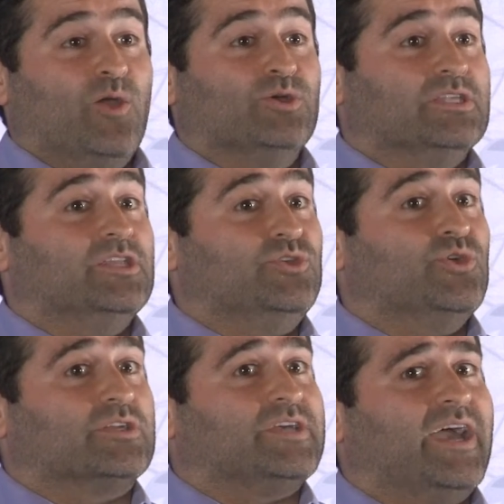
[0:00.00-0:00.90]
It was in the
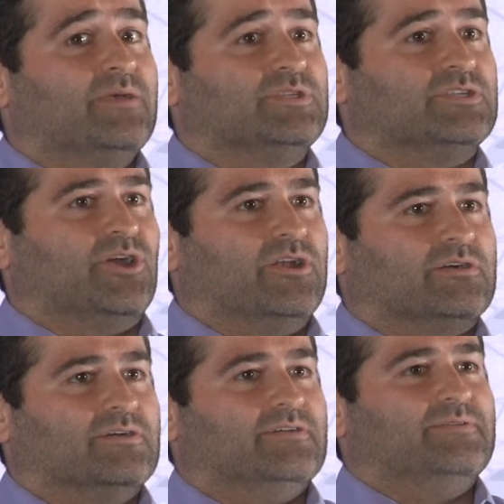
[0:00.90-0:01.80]
New York Times, this
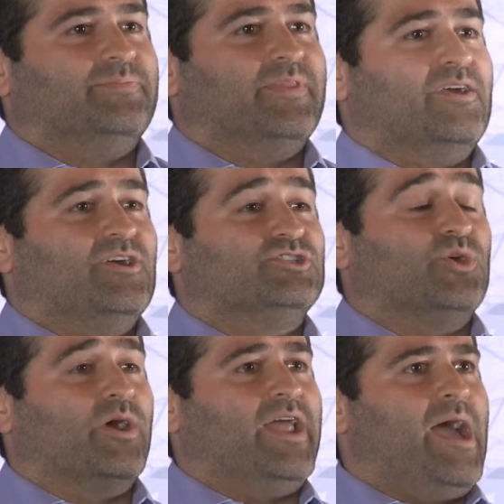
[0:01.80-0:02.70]
article.
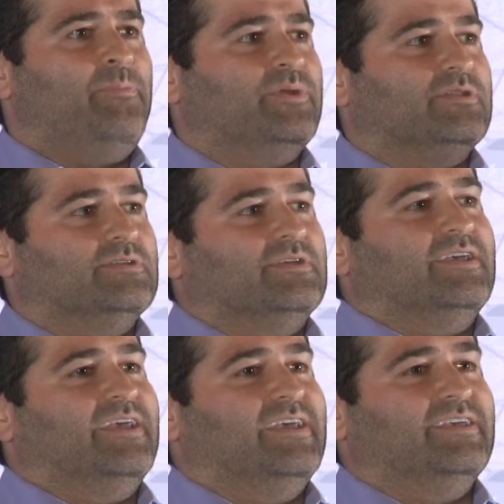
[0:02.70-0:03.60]
So what happened
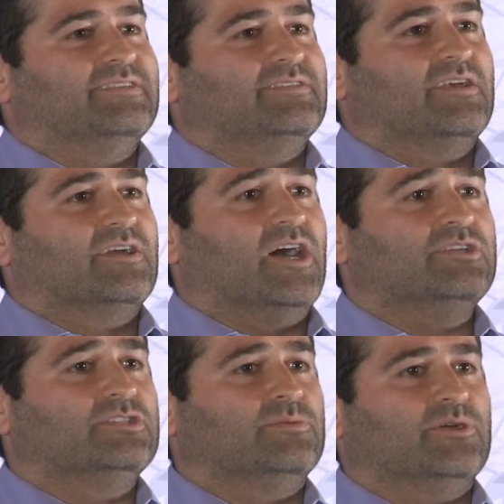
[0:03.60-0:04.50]
is
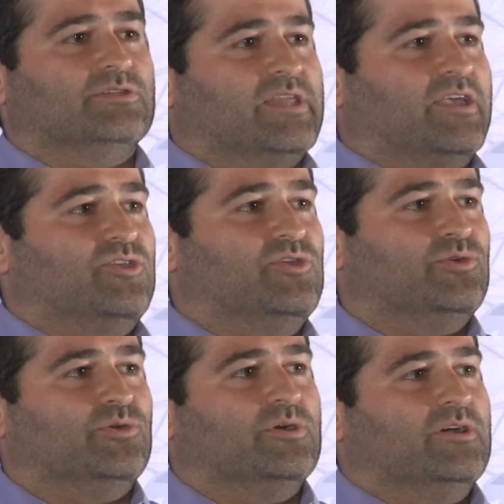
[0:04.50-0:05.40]
customers like
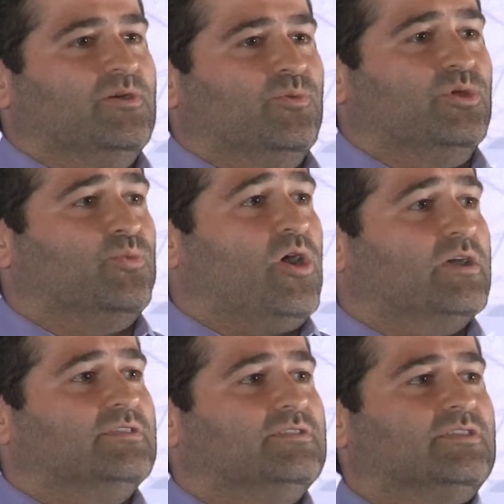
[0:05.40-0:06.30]
you would
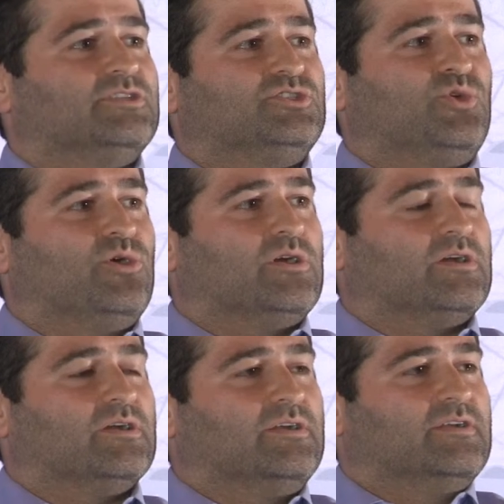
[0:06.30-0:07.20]
walk into the
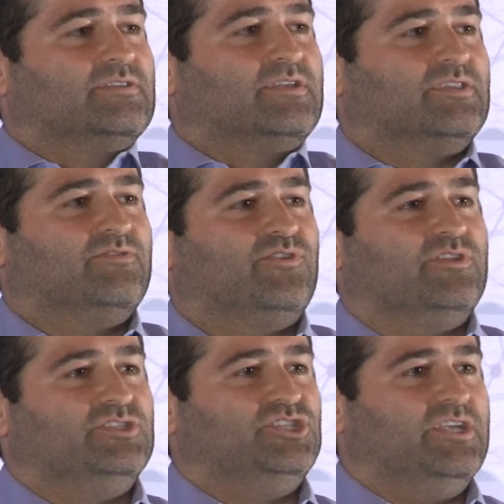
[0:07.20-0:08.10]
store
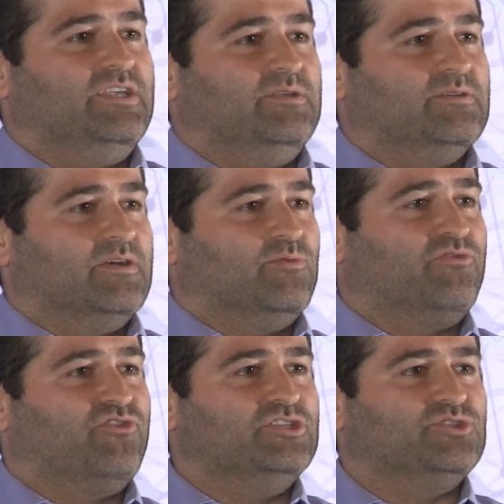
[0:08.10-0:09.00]
for the GE
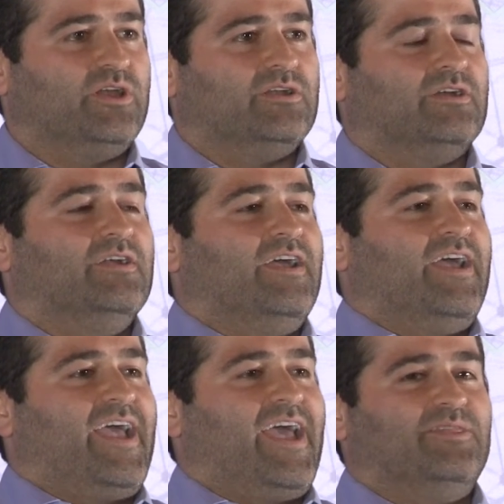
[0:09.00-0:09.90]
refrigerator,
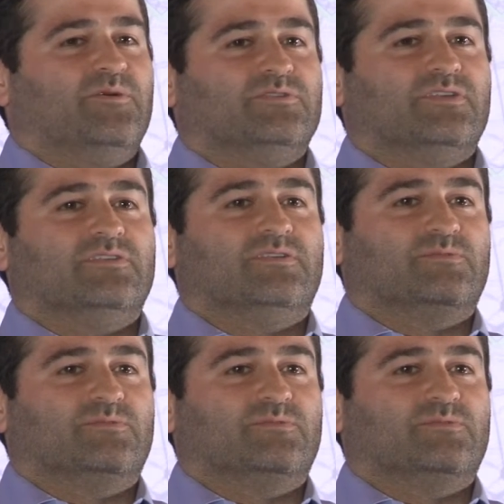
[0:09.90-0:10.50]
and the